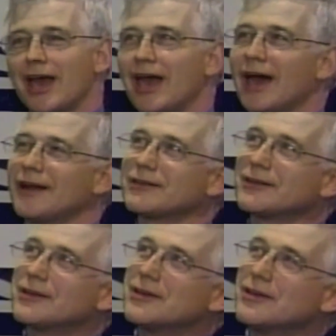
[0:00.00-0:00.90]
And
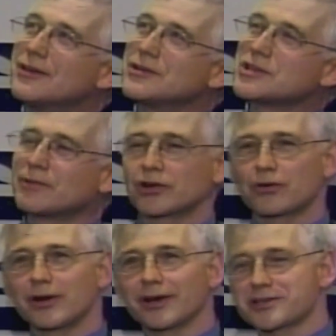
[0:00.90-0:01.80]
some of the
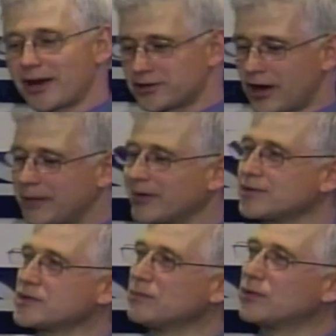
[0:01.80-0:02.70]
critics, and I talk about
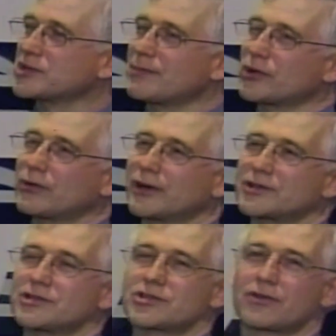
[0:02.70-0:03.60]
this in the book, some of the critics
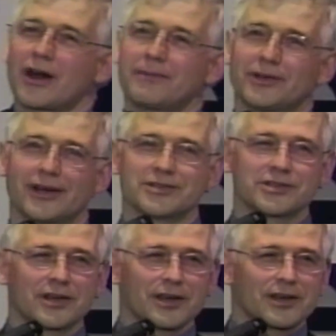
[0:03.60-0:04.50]
described it as
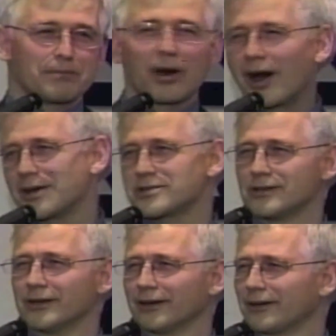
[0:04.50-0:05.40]

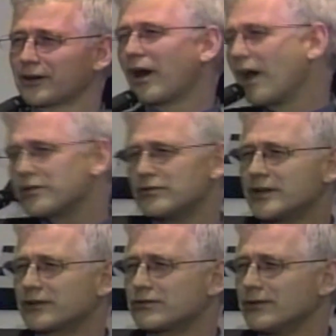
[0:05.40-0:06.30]
puzzling,
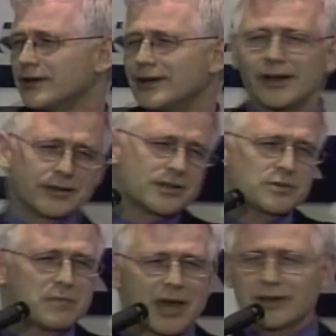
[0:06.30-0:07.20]
contradictory.
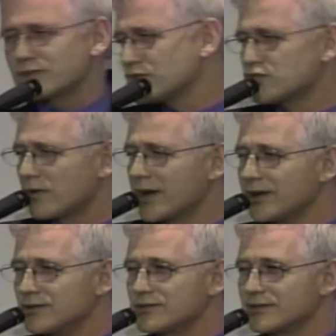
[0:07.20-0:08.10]
This man is
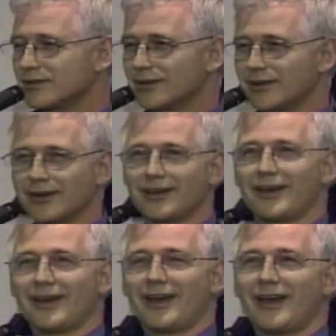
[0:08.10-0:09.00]
strange.
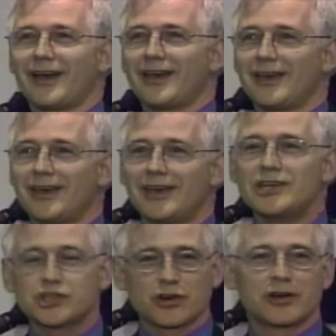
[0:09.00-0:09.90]
He
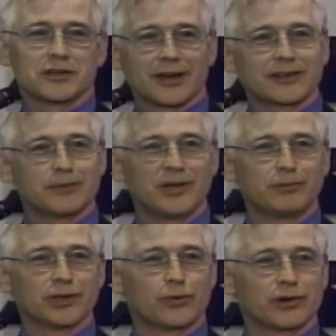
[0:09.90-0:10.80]
started to like the
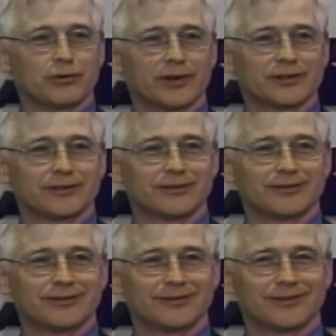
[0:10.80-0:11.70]
people he worked with.
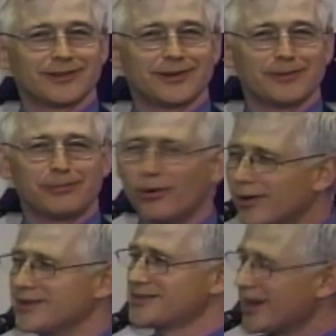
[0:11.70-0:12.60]
Boy,
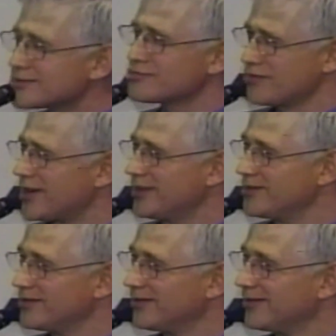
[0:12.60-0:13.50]
is that strange.